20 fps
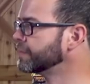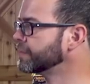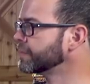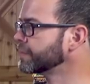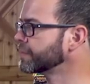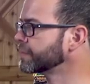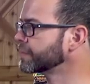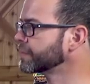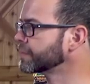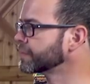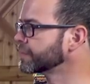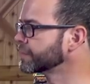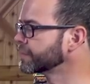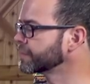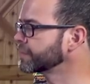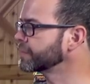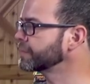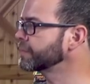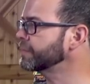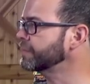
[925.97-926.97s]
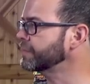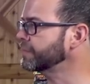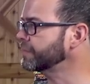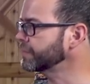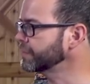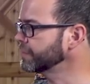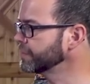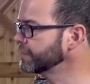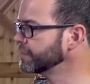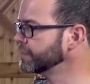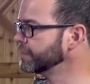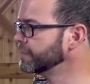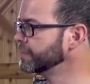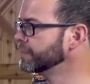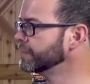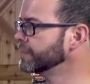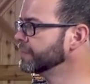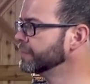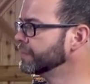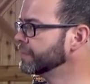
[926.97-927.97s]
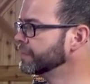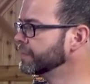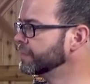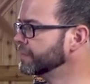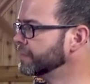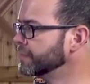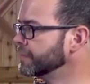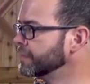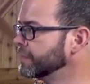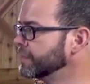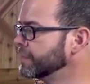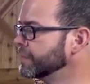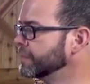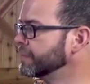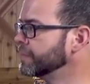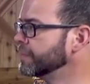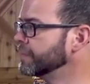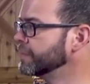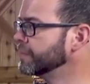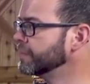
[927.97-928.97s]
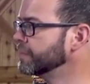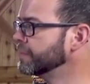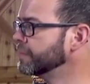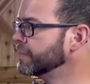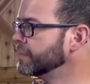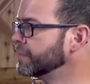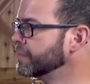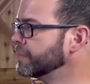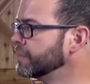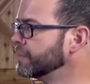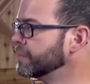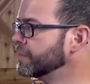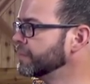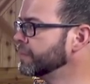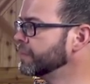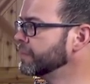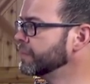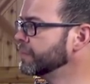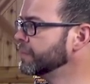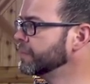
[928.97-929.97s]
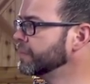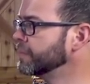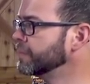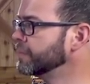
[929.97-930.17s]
This person isn't speaking.